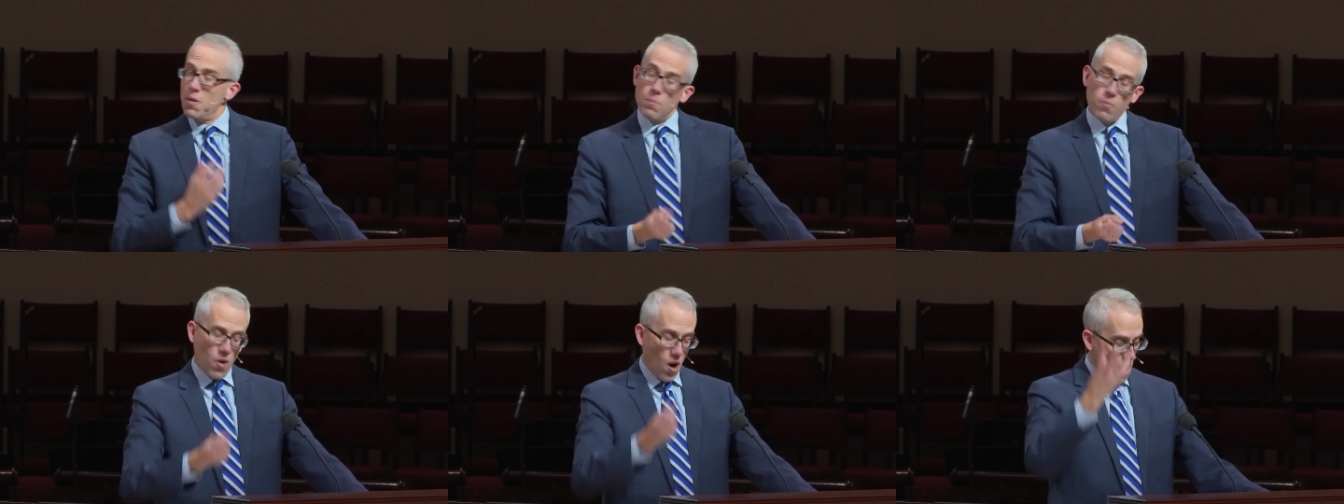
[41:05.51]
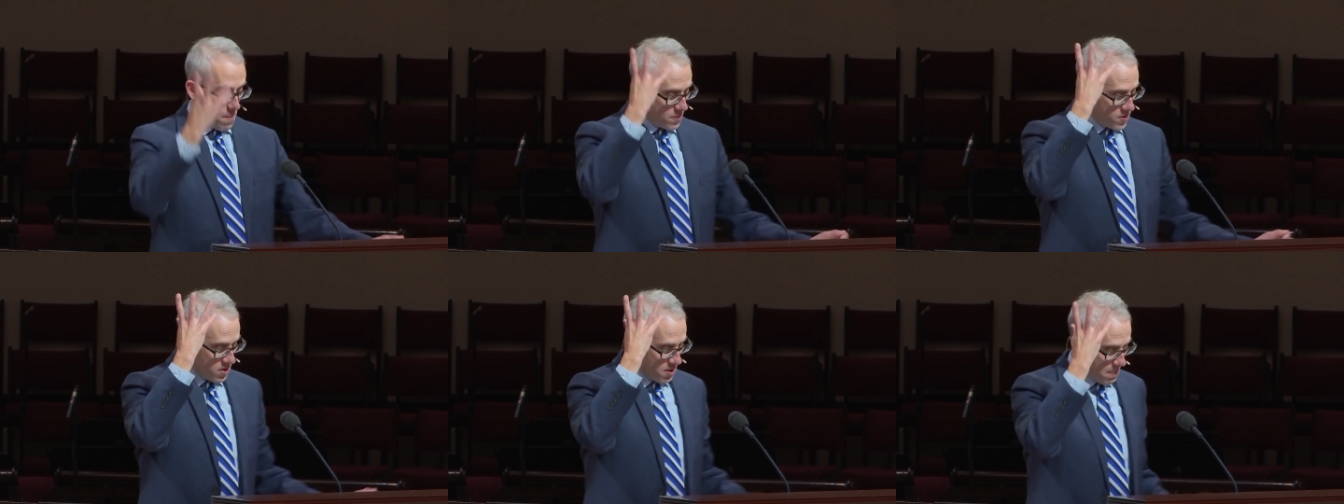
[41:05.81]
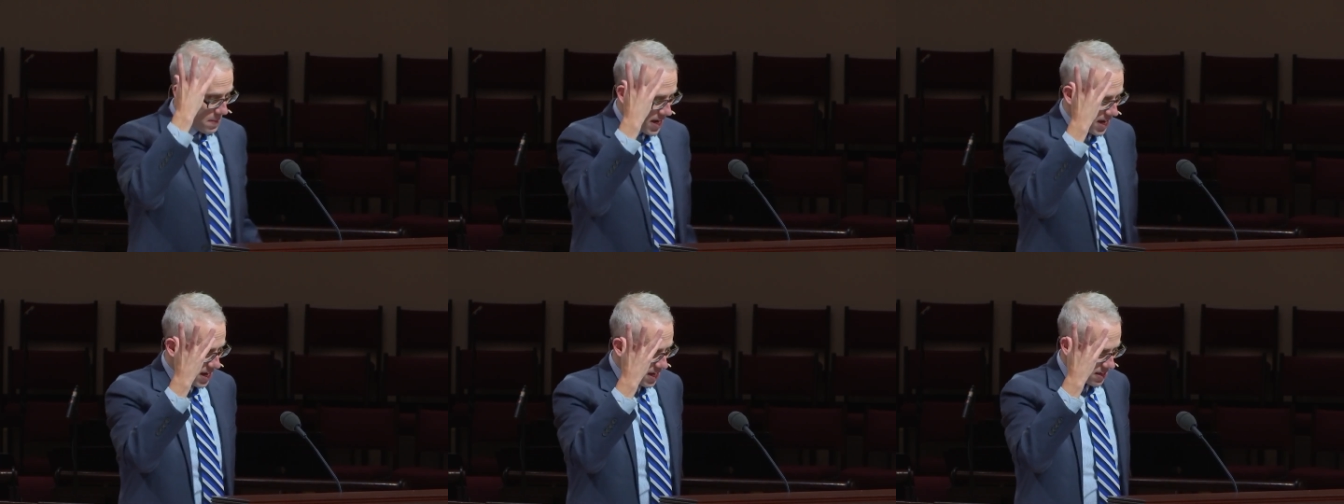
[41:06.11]
Prompts the
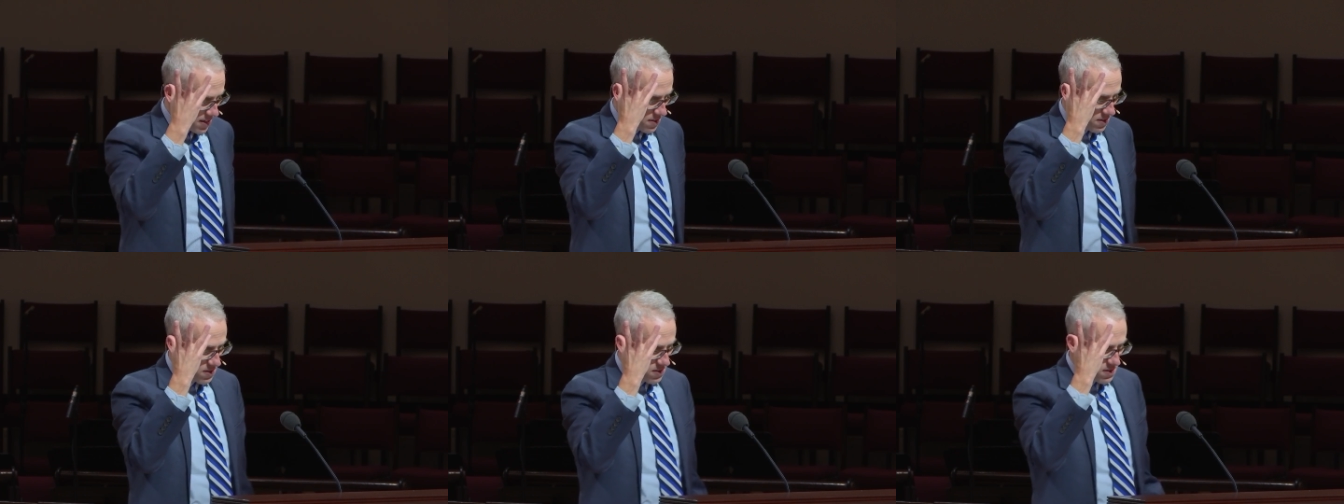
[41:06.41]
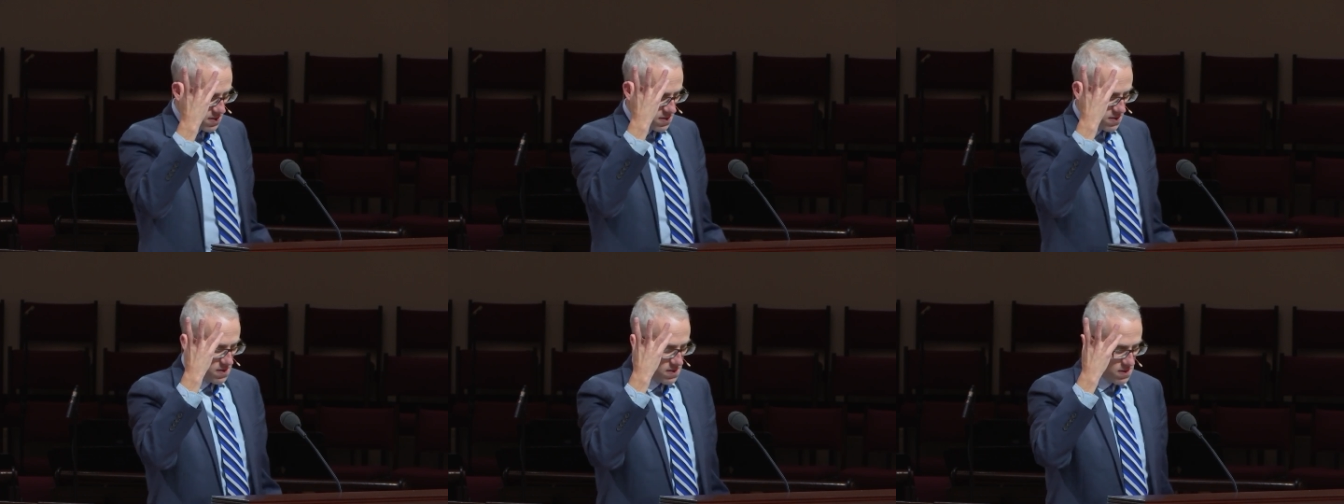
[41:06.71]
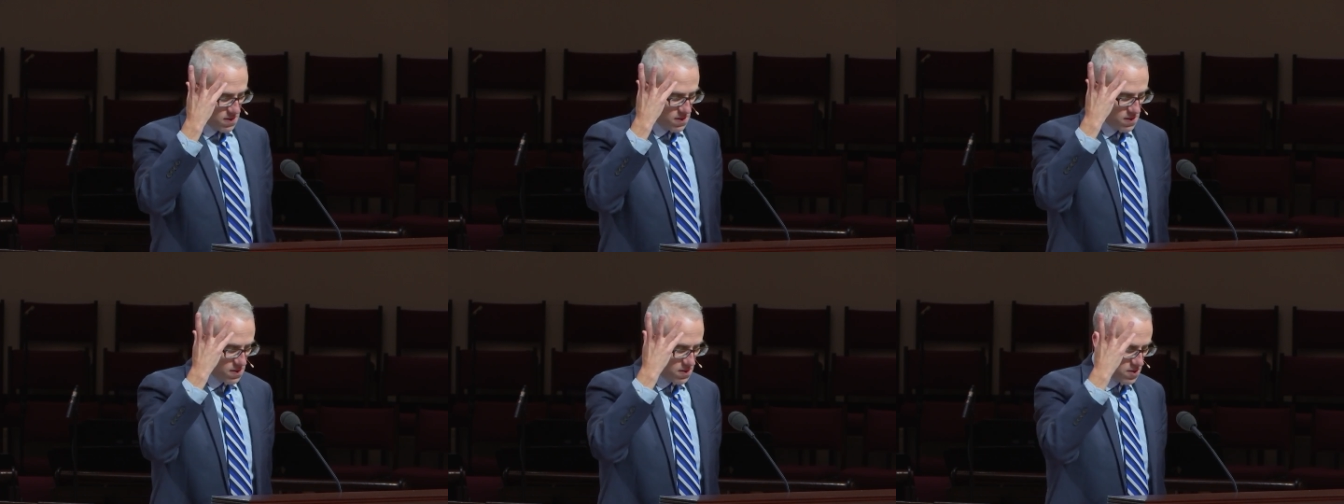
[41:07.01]
man
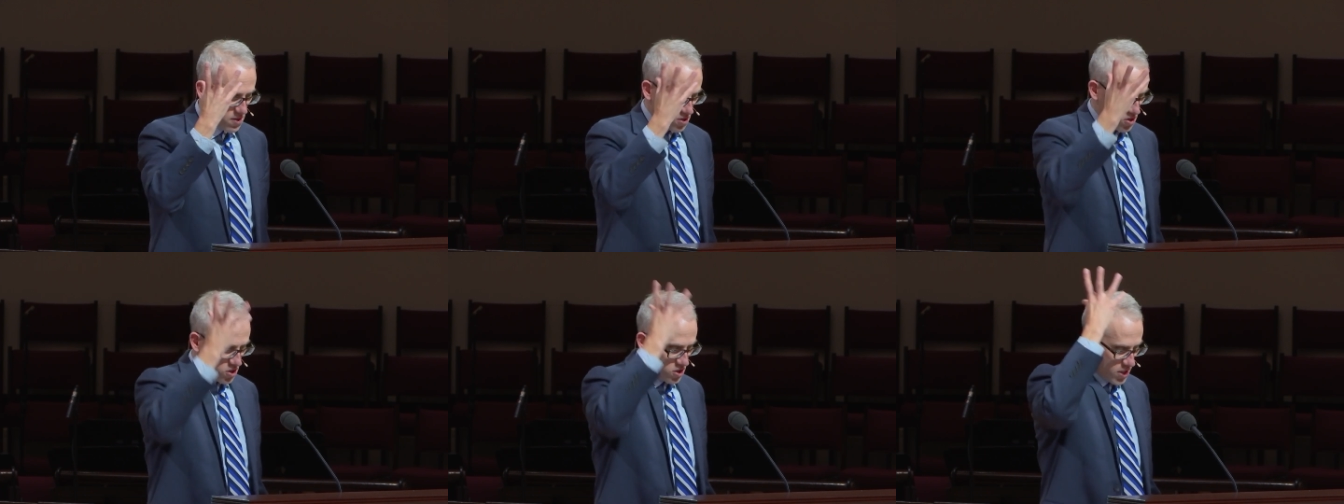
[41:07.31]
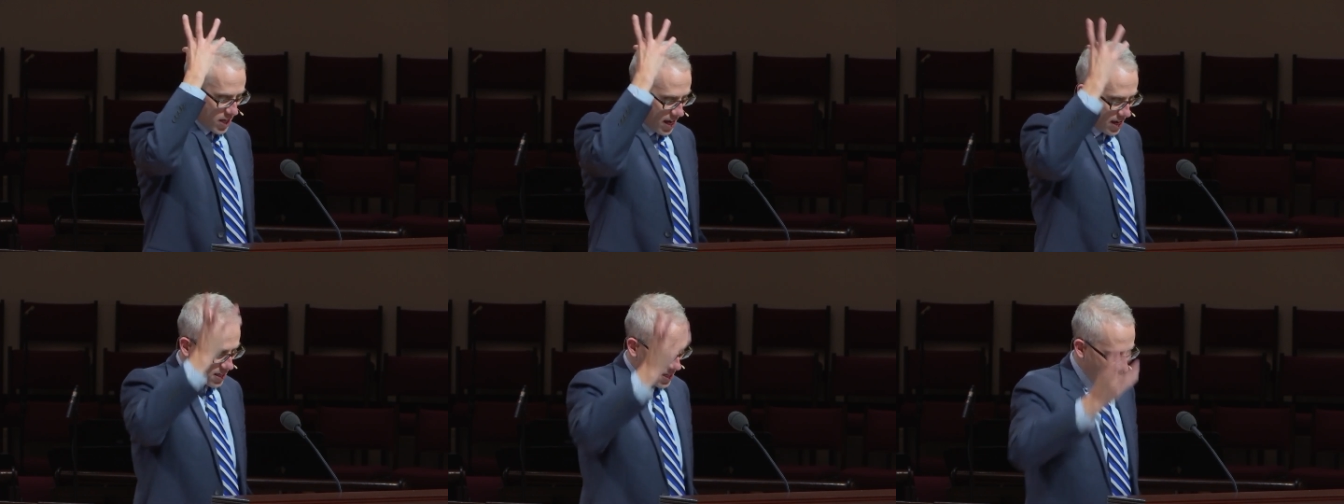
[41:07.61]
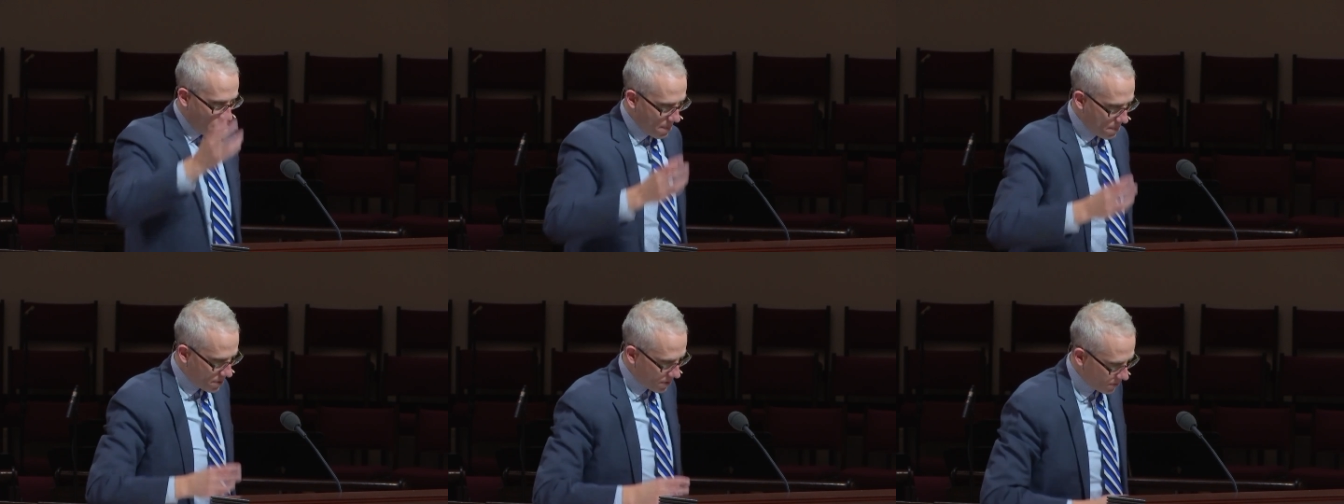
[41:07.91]
to stand
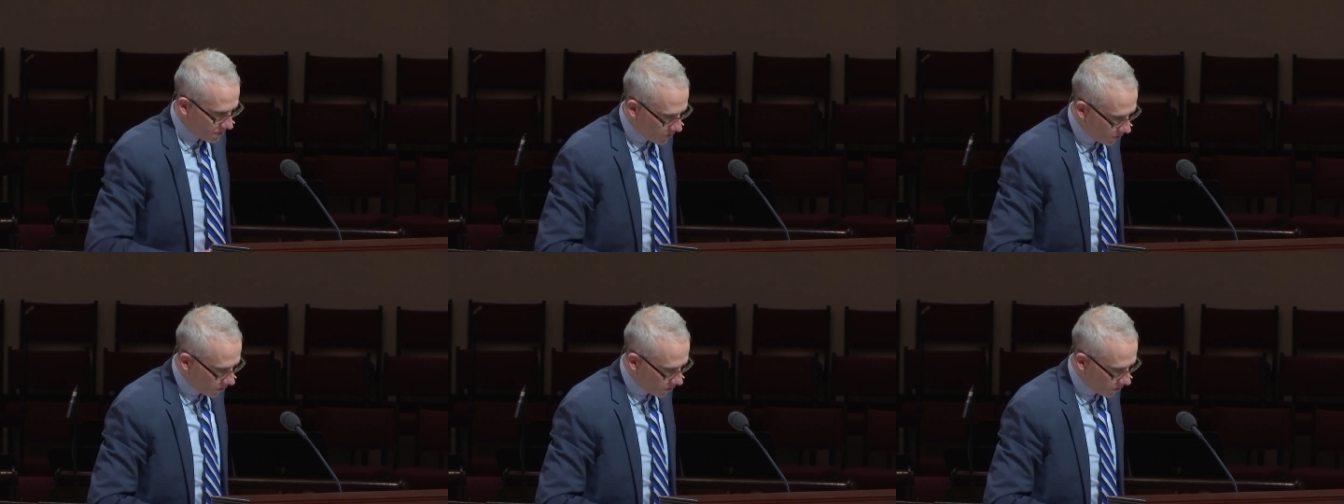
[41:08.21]
up in